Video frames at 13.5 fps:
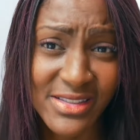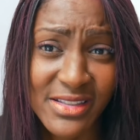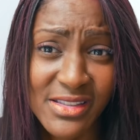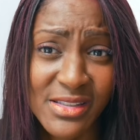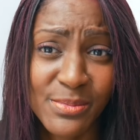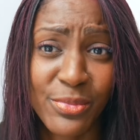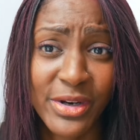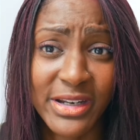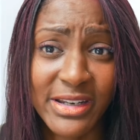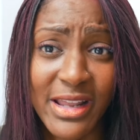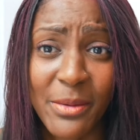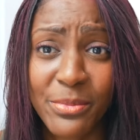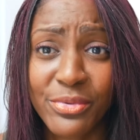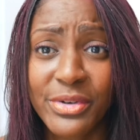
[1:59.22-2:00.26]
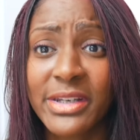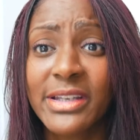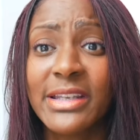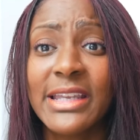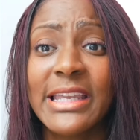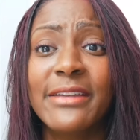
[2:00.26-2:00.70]
I did spread it
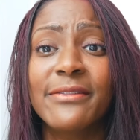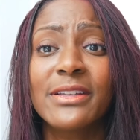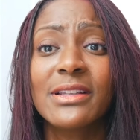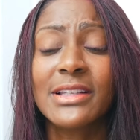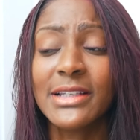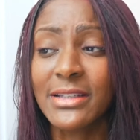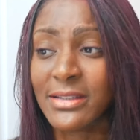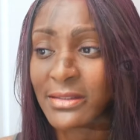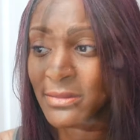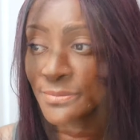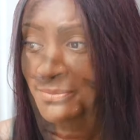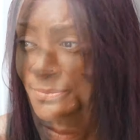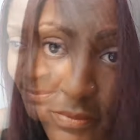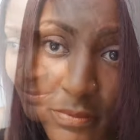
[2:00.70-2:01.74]
out pretty evenly.